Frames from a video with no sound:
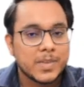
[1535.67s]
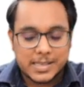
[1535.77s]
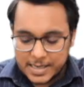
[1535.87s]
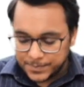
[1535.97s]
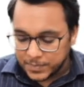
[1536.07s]

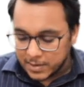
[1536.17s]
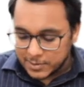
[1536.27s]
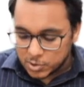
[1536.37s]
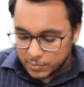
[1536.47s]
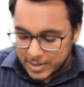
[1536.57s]
See,
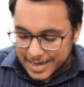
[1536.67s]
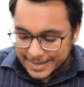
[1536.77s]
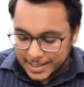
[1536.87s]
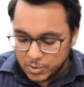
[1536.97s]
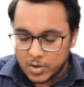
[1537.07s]
first of all I'll
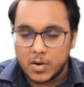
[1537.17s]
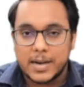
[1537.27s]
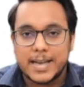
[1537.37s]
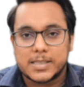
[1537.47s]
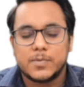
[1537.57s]
tell you the
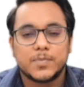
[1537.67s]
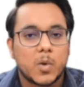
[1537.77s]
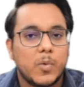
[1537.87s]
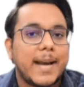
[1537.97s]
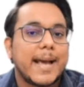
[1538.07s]
context.
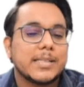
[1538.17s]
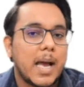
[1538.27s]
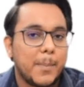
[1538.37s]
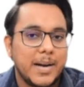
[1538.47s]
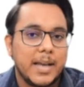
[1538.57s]
What has
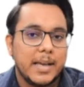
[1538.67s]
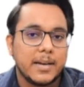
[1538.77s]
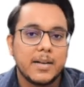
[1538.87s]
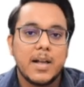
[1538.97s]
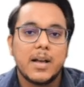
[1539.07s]
happened here?
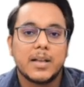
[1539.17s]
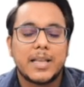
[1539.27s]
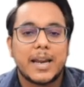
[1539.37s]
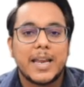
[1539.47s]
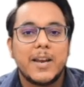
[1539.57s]
The
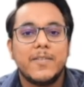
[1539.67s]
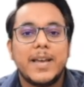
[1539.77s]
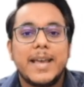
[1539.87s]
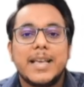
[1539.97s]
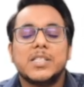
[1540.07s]

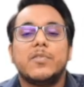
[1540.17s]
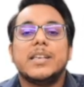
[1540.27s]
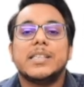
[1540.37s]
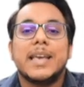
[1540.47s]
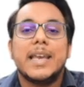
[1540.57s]
railway is
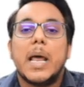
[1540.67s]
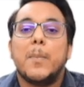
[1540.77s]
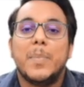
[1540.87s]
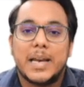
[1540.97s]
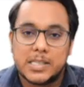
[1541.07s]
facing an
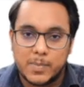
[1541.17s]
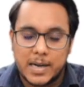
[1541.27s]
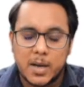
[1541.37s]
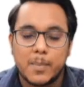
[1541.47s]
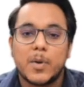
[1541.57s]
embarrassment
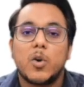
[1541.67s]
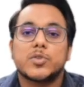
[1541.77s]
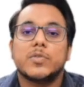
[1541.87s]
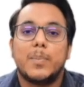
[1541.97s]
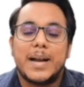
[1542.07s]
because
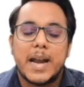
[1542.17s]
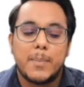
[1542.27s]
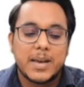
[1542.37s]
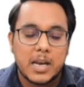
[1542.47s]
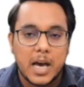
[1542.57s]
of the
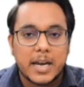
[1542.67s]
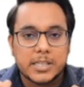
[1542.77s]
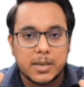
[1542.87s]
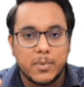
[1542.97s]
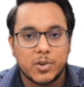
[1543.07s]
pandemic. Large
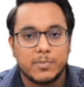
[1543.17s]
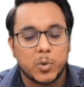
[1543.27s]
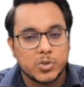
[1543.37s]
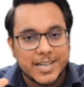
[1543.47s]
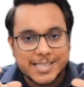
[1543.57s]
number of
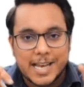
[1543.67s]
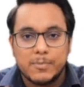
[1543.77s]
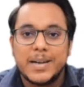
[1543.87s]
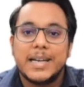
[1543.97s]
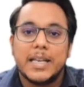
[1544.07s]
projects have
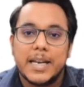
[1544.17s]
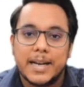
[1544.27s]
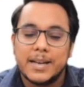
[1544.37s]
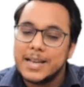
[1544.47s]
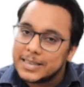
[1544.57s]
been delayed.
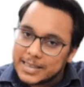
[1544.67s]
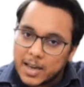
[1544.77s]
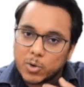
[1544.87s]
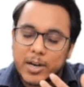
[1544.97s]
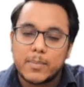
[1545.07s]
They are
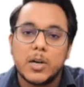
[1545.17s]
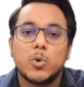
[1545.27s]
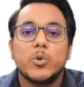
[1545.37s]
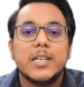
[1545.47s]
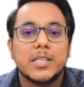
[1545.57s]
not able
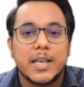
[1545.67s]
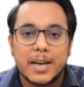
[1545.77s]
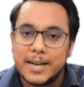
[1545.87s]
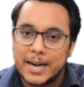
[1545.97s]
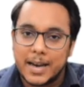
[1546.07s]
to reach their
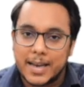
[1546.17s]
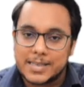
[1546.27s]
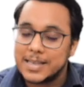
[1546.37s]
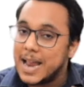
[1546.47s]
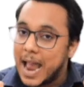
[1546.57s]
deadlines.
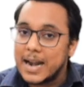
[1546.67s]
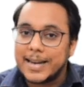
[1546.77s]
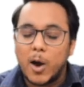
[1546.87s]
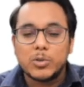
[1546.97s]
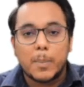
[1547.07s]
And
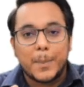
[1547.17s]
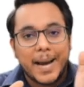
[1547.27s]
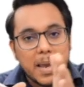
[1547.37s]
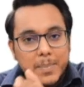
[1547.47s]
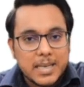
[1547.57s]
now the
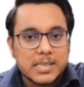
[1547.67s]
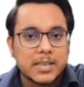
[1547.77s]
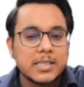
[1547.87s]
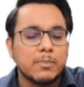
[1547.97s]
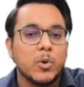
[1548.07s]
Prime Minister
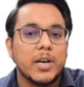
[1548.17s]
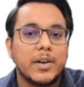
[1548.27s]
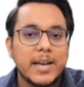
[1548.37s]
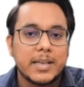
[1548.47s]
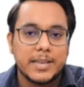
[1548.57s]
is
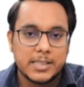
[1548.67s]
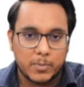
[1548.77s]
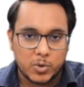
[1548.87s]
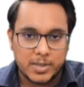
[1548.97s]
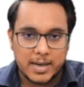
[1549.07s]
monitoring these
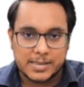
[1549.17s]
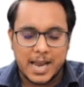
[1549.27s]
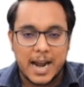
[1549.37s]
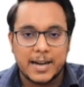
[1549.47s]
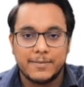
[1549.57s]
projects.
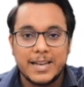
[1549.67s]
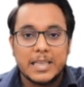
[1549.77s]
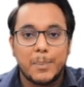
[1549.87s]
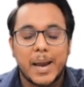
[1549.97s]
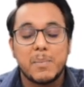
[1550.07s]
And when
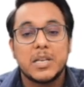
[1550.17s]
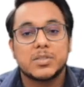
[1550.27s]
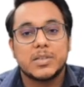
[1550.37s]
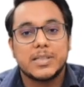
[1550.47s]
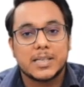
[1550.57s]
the Prime
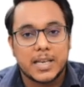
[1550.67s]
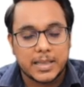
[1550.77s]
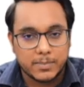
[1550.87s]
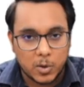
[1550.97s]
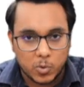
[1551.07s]
Minister is asking
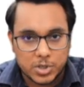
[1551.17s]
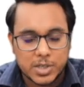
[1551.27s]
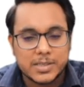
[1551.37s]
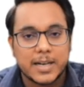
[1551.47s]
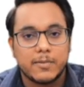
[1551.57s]
them the
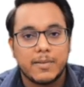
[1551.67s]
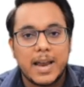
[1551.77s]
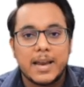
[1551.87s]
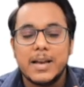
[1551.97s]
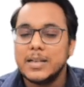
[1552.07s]
questions that
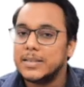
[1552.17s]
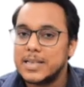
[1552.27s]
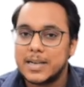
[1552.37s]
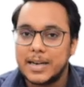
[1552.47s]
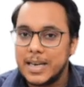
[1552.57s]
why there is
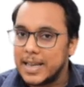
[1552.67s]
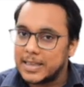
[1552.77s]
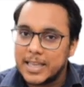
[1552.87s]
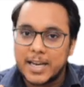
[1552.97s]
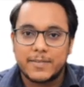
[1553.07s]
a delay,
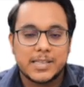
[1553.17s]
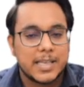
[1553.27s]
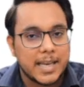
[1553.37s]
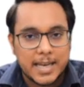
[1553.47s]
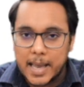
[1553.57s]
they are facing
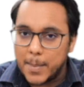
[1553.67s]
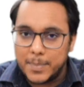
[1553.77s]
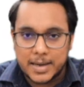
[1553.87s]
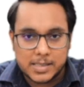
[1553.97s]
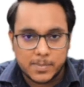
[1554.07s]
an
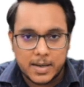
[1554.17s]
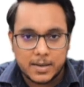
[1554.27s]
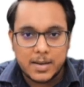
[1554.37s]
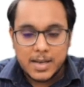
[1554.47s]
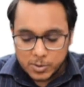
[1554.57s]
embarrassment.
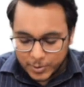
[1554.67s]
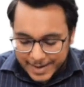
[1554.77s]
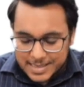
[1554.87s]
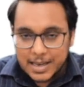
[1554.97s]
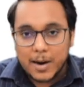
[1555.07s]
So
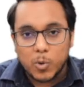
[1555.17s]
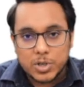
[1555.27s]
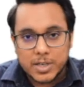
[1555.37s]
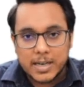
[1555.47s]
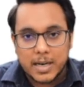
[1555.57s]
guys, a
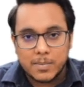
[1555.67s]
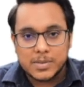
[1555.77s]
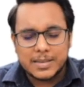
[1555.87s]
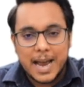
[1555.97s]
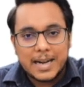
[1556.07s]
question comes
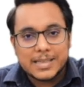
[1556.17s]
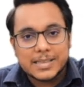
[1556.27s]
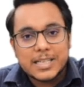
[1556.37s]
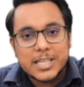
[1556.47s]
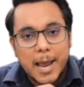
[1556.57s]
that
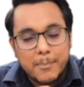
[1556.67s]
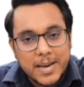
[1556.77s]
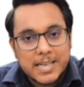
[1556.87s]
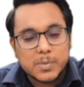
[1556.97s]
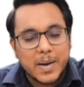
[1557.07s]
such
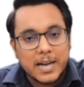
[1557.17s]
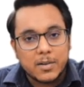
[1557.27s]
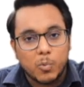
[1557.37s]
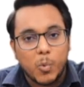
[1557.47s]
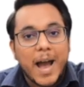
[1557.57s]
embarrassment,
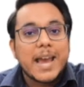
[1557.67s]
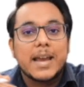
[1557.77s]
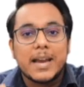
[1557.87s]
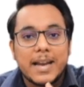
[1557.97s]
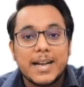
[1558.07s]
why
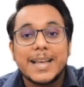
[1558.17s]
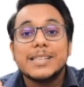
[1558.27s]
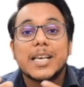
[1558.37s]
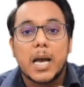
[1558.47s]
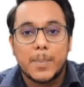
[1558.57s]
it
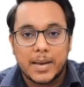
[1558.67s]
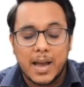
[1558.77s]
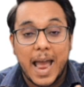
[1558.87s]
is coming?